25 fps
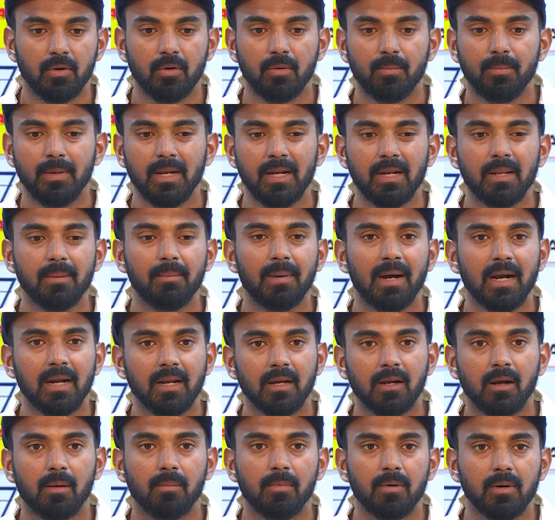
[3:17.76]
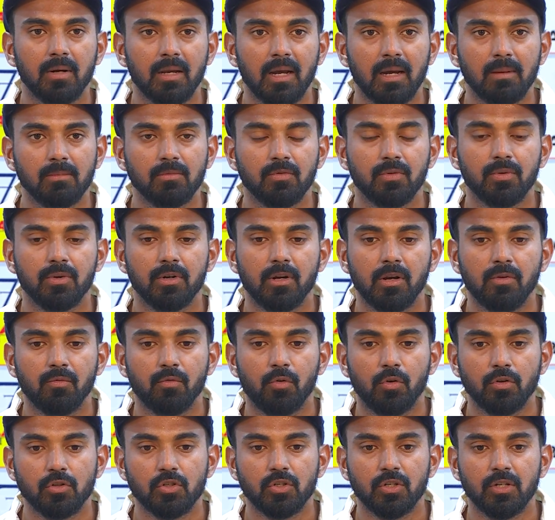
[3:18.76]
beat the bat a couple of times. We were
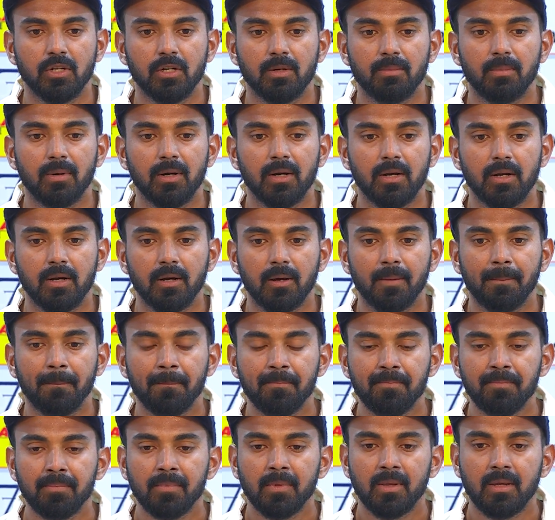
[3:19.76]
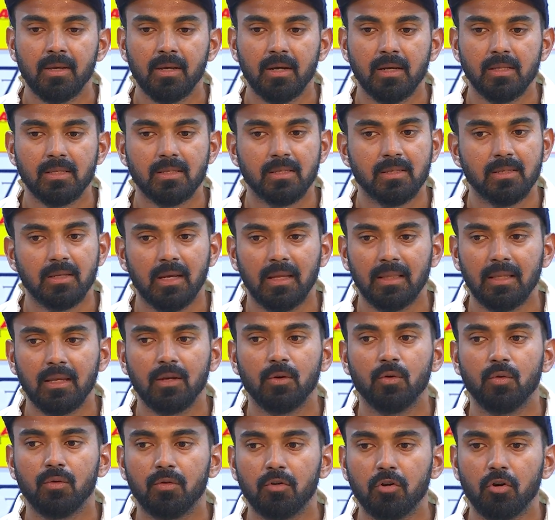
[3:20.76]
unfortunate, but it's, I
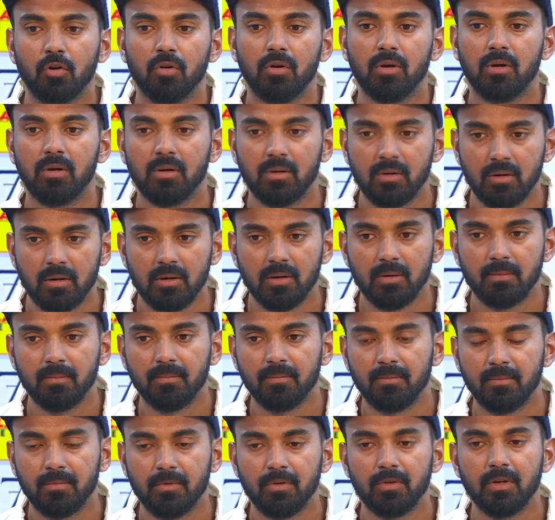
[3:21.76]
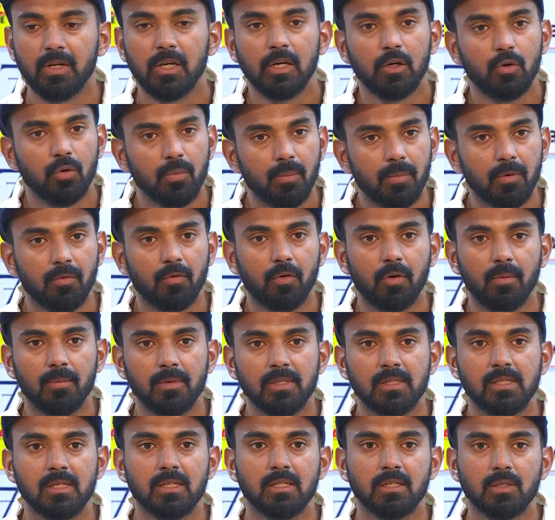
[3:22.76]
think, overall really good
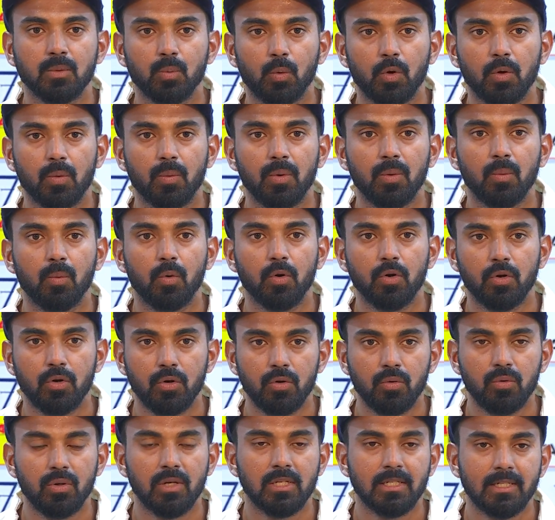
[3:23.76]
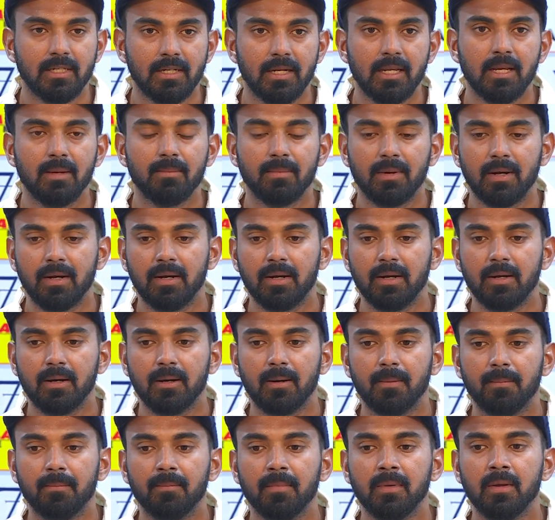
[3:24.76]
performance. This is what we want to do as a team, and
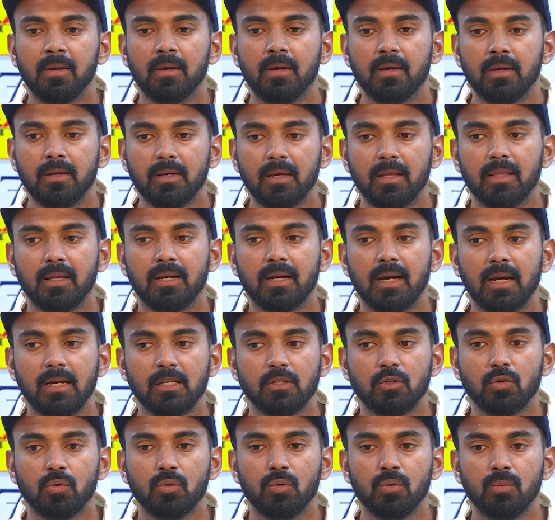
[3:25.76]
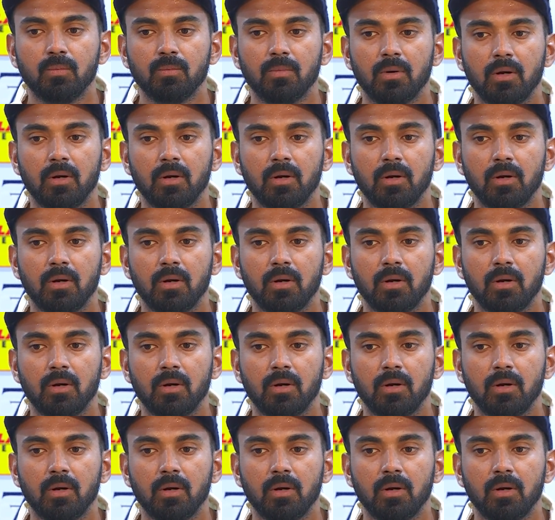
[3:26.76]
the guys who